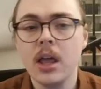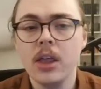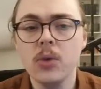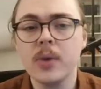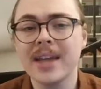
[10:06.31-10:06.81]

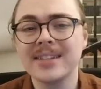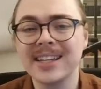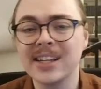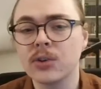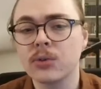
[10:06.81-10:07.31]
you get
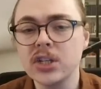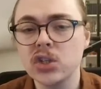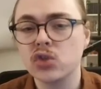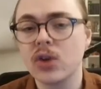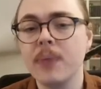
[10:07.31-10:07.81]
increased
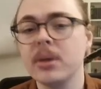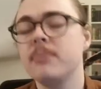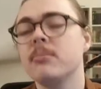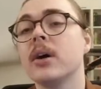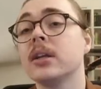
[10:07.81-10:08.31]
trap
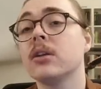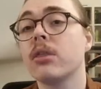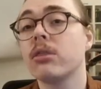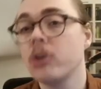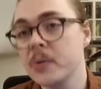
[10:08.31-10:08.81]
and mine
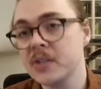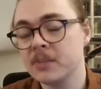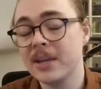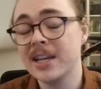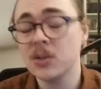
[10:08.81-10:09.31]
throwing speed,